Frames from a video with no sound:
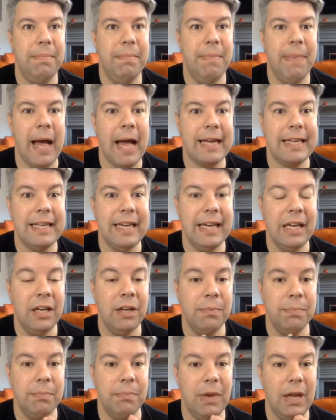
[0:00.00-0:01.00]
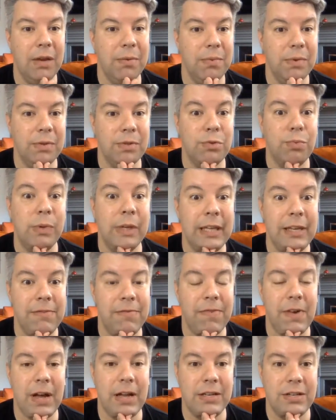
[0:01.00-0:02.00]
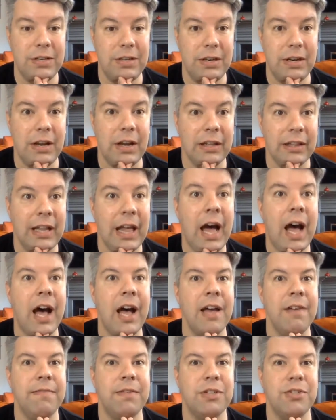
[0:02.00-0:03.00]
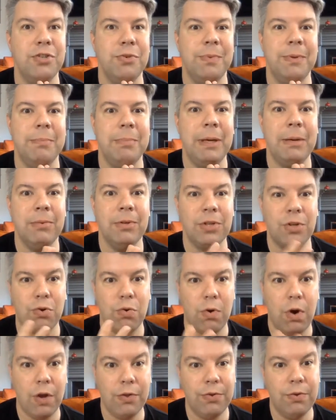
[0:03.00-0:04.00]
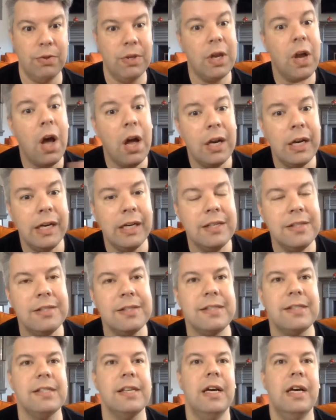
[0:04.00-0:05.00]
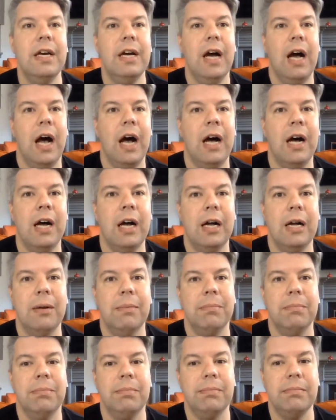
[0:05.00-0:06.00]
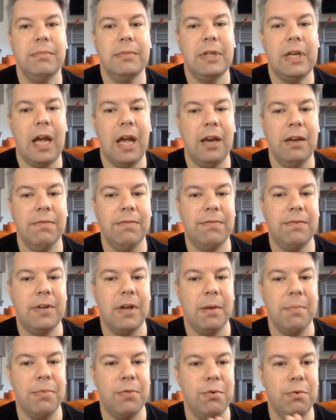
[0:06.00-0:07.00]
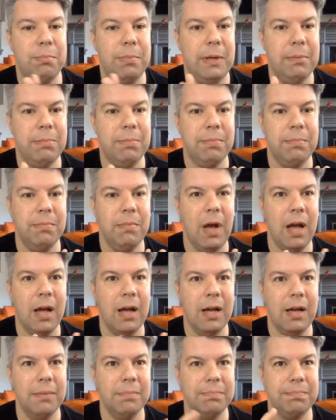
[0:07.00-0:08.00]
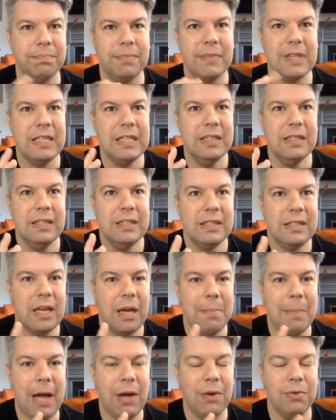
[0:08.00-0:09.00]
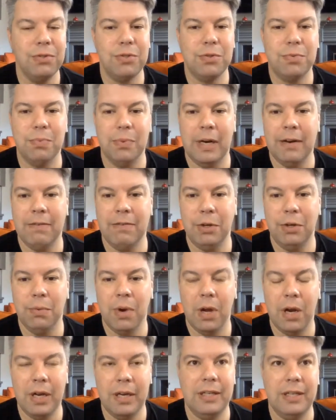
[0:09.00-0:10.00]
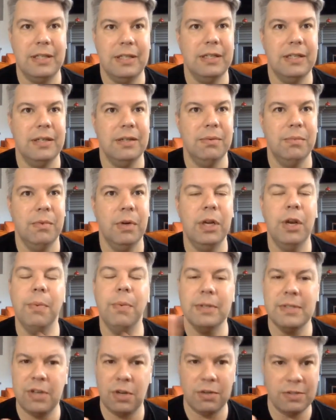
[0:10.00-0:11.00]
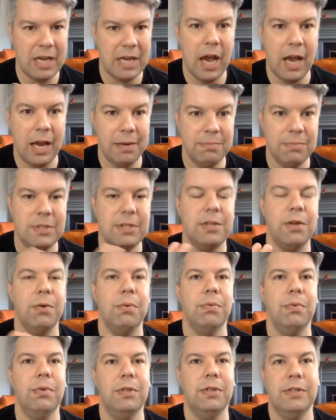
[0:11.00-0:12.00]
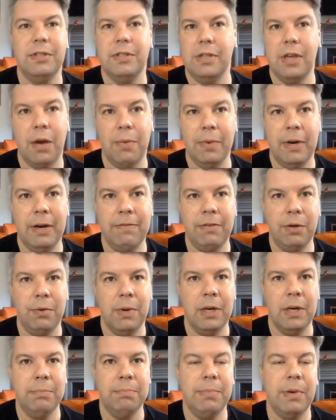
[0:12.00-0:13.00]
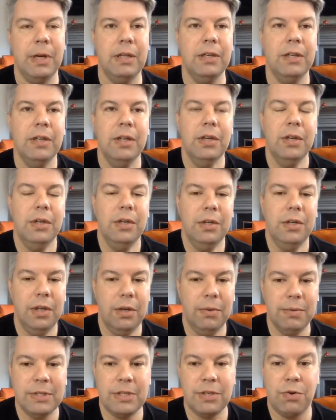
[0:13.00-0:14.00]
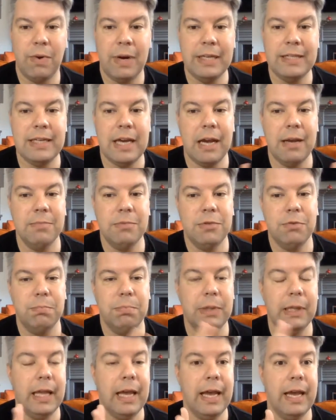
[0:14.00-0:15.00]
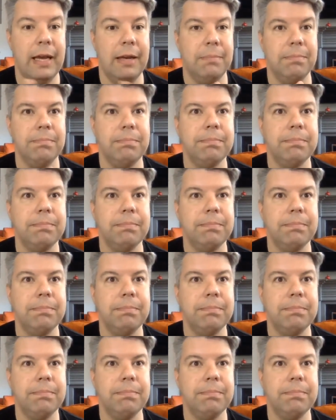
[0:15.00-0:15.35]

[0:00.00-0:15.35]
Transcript: back in, and it was really fun live because you would be able to crawl through the audience, um, kind of come through people, um, come out whenever you wanted. Well, no, it's all timed, so not whenever you wanted, but it was a great time to play.